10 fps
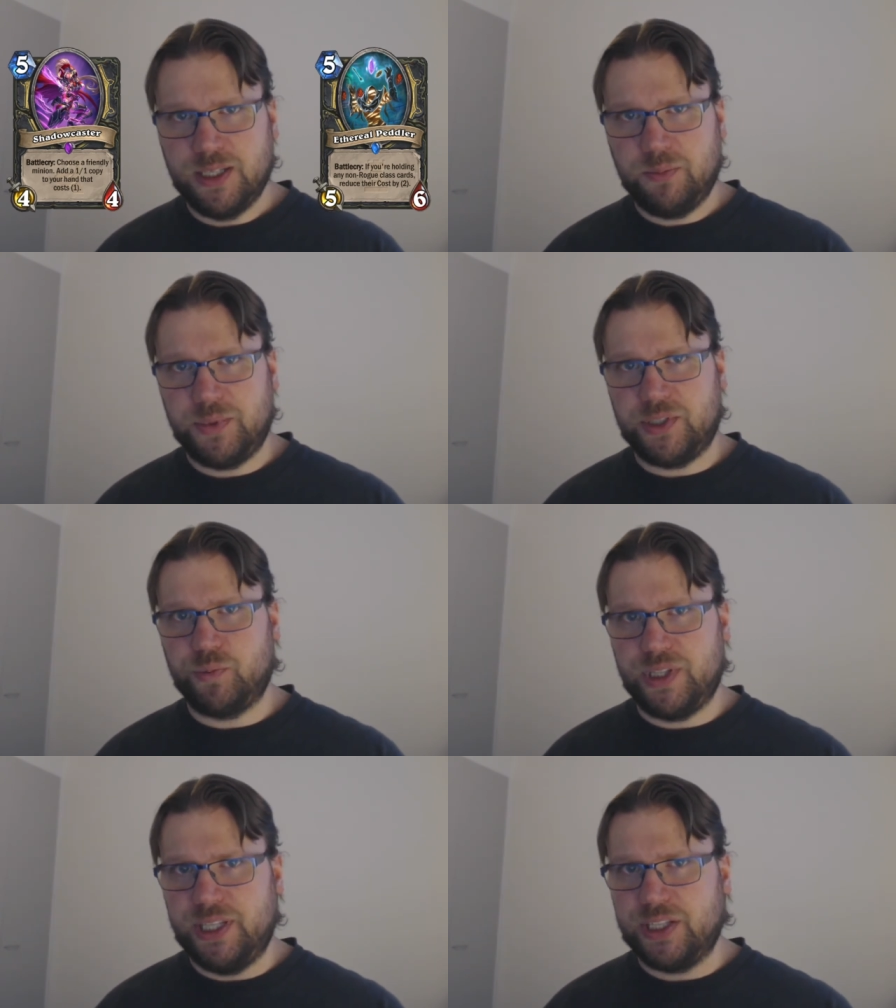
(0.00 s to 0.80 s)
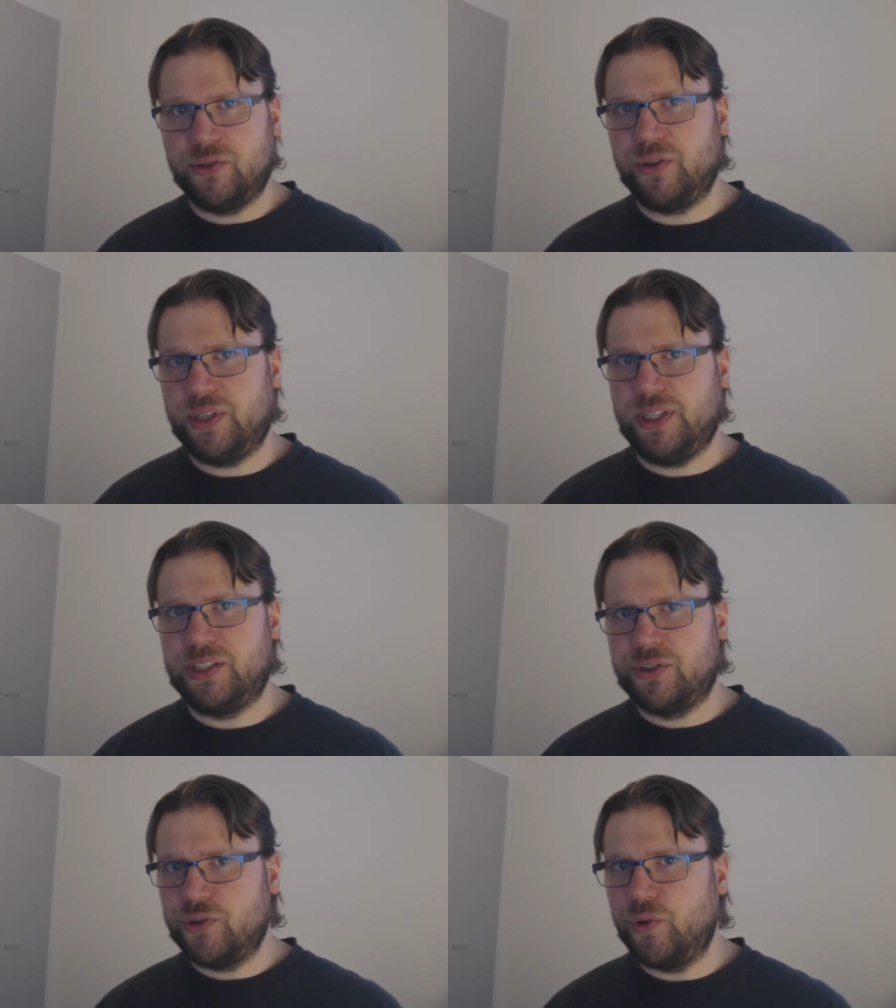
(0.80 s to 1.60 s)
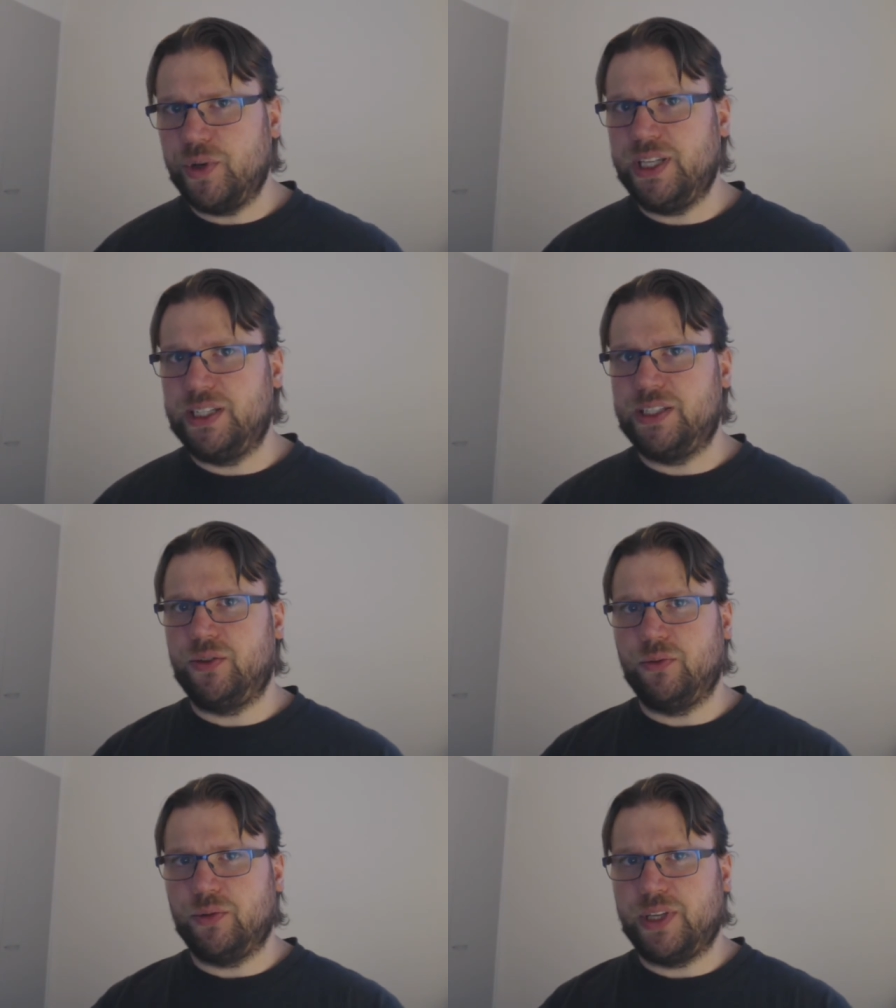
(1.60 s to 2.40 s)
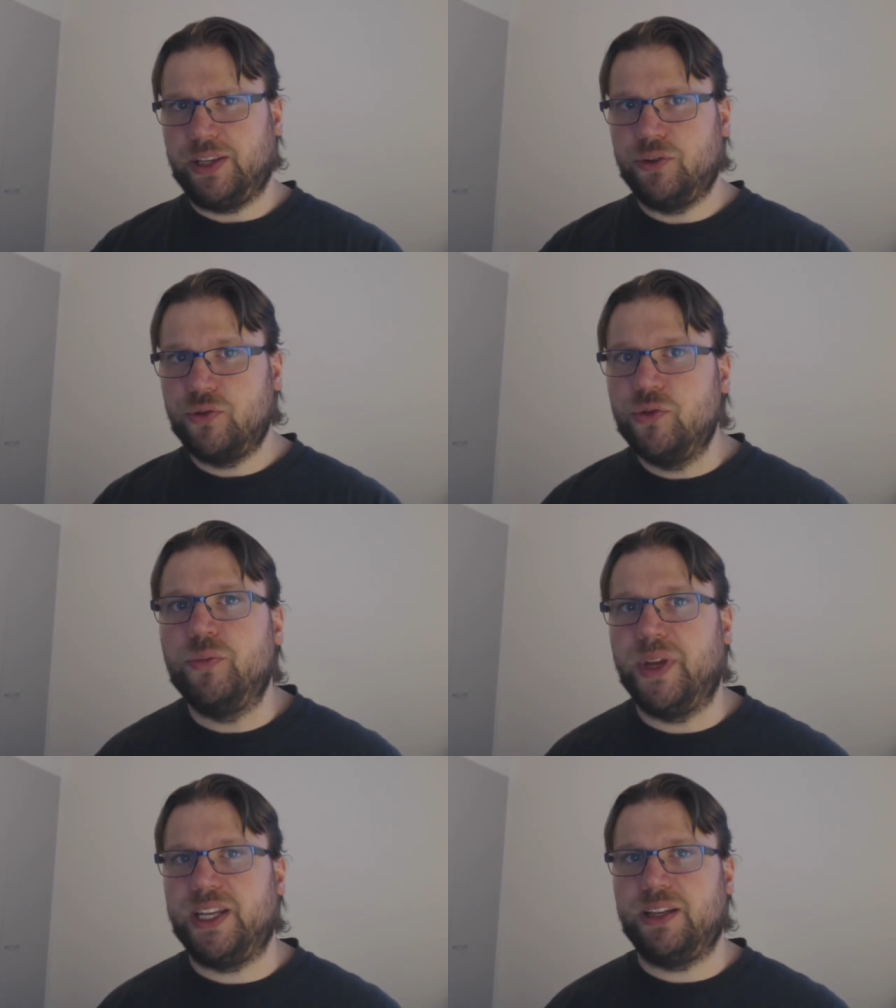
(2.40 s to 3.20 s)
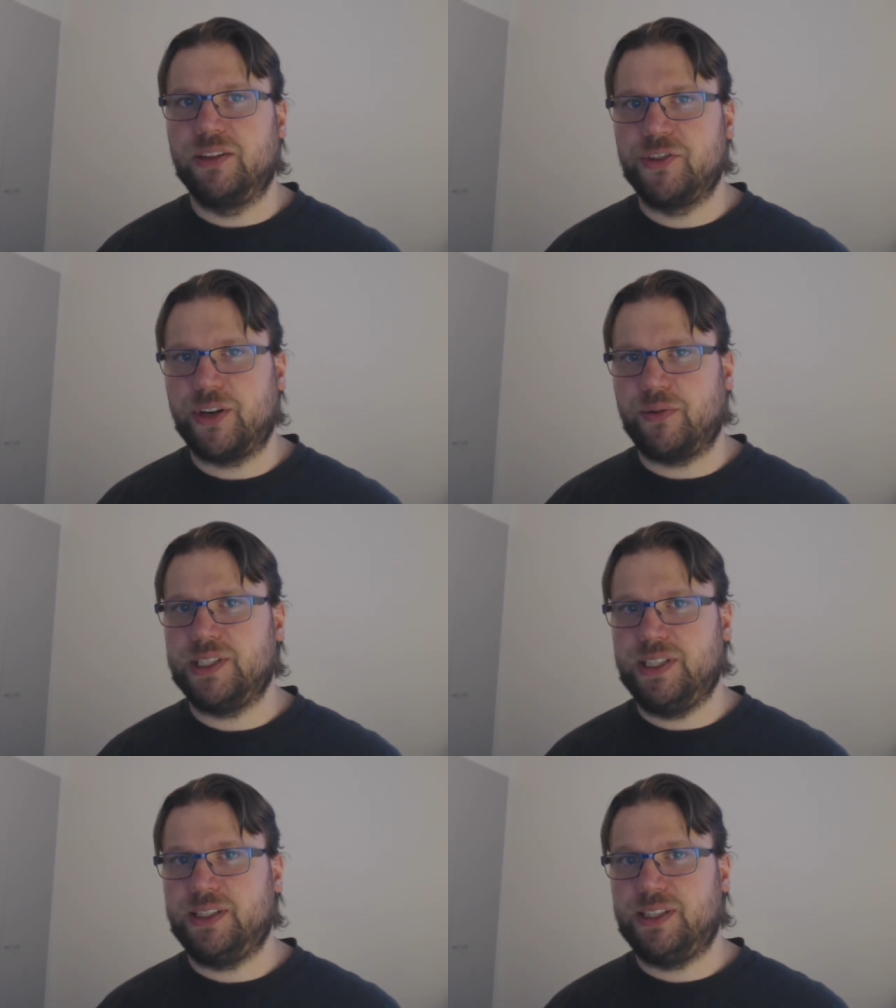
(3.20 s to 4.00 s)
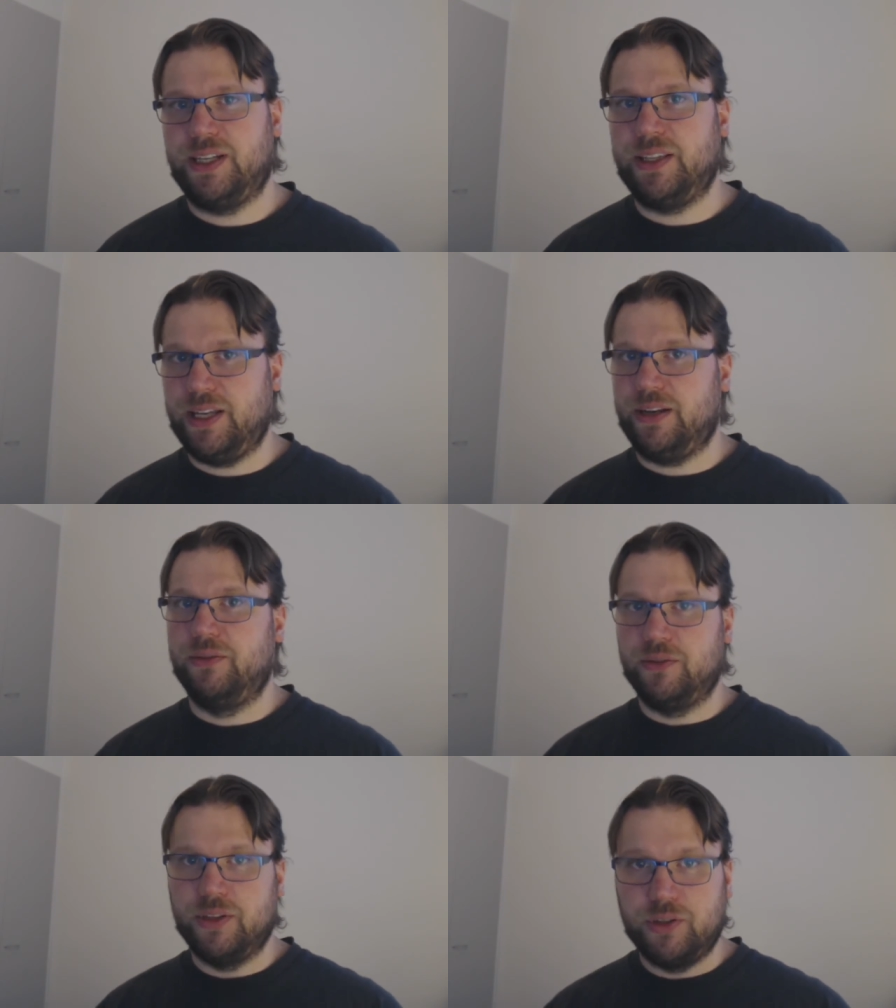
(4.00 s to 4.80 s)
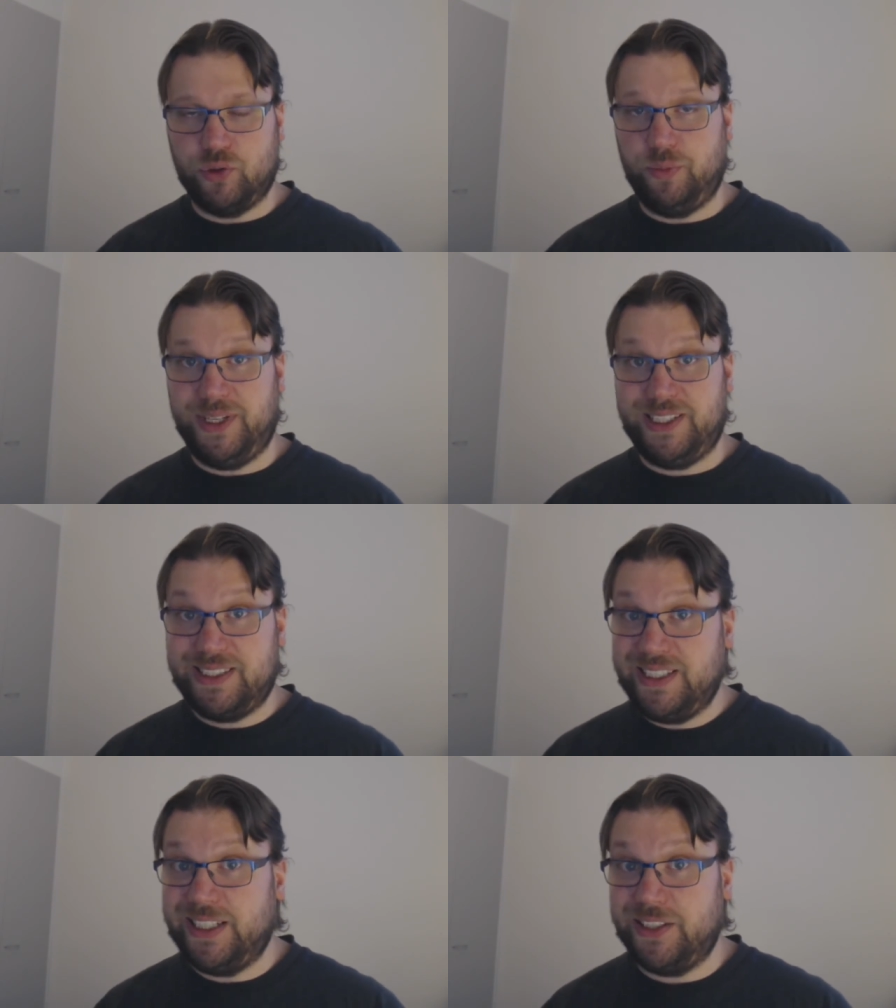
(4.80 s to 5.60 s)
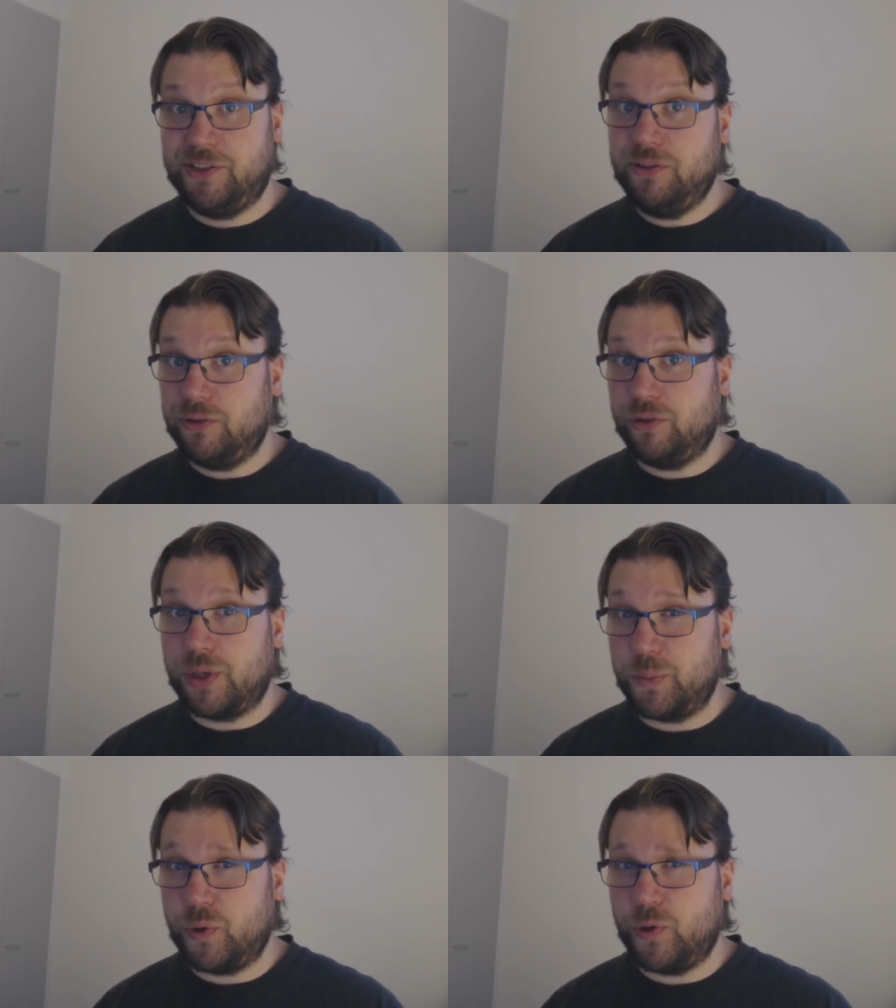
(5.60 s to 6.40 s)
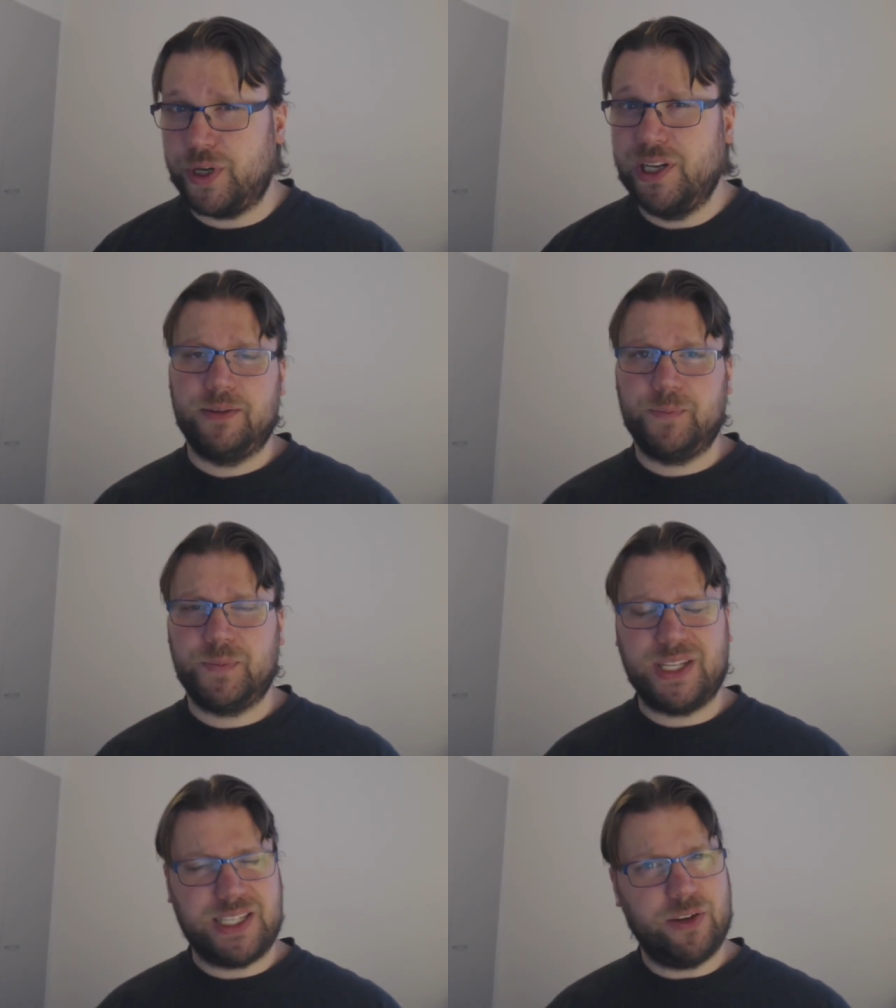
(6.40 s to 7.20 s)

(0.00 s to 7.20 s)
Because with N'Zoth it's so easy to get too many Sherazins and then too many seeds on the board. That kind